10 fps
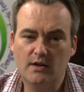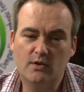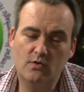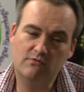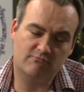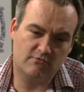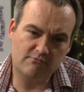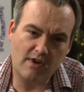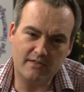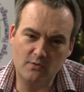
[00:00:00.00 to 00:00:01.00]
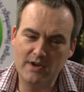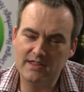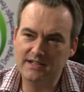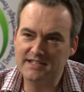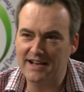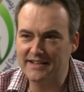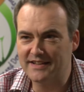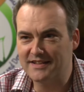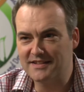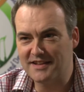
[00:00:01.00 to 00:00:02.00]
or rather where they tally it
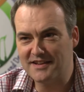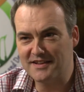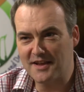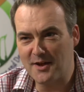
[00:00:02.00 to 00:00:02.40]
in their